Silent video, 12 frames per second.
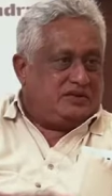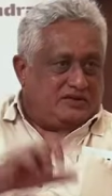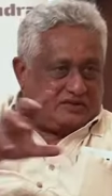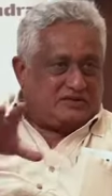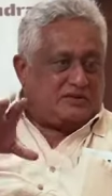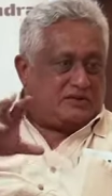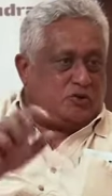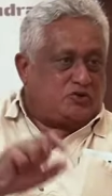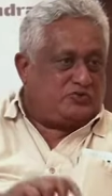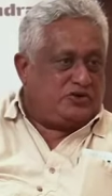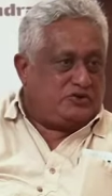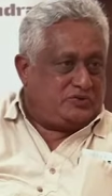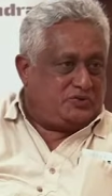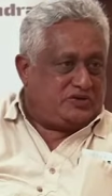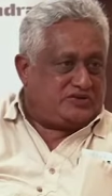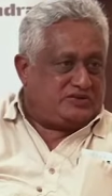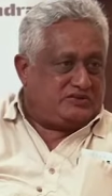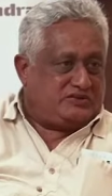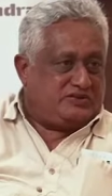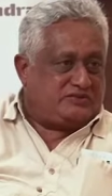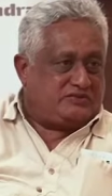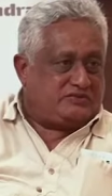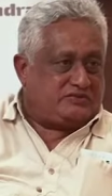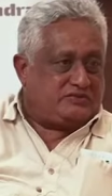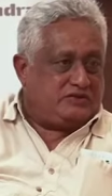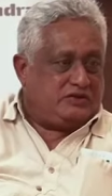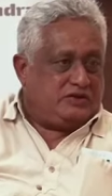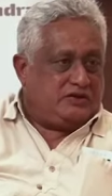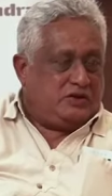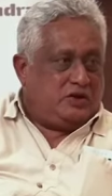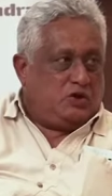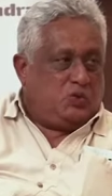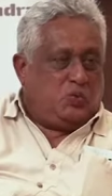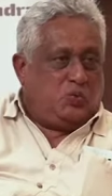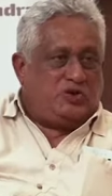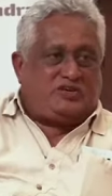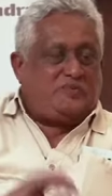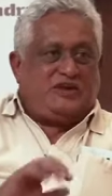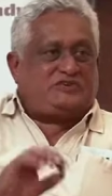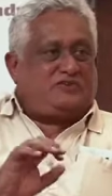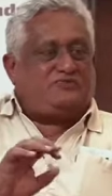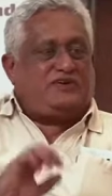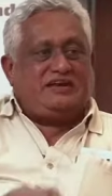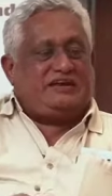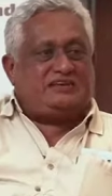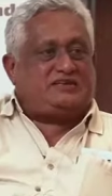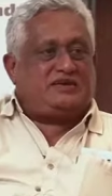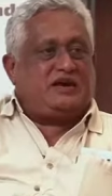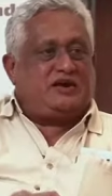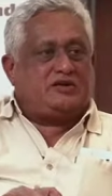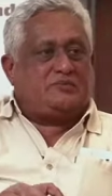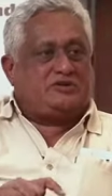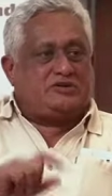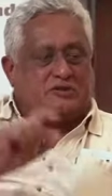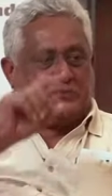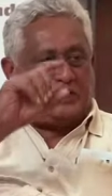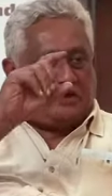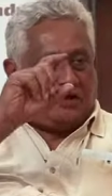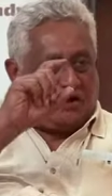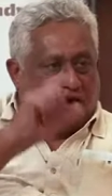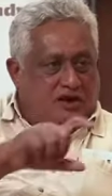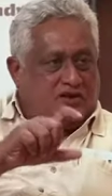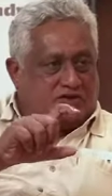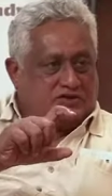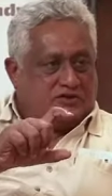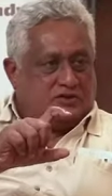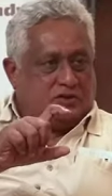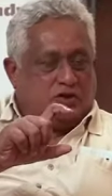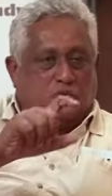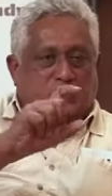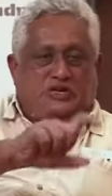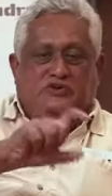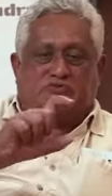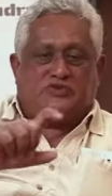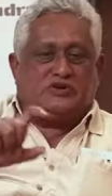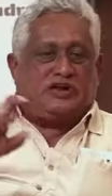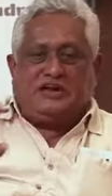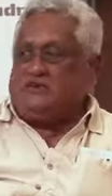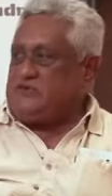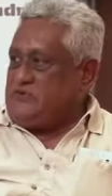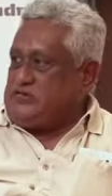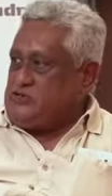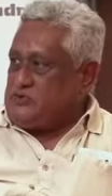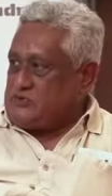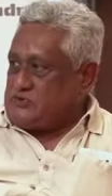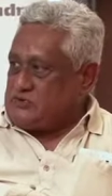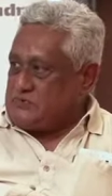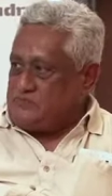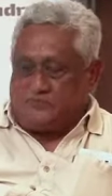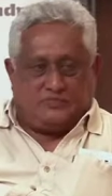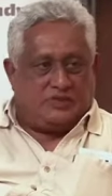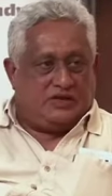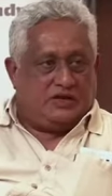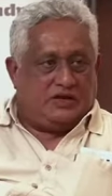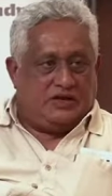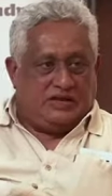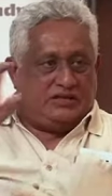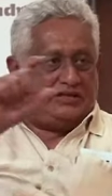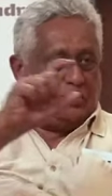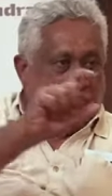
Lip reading: It is an Oxford University thesis, which makes a fantastic argument. She spent hours with different kinds of NGOs in the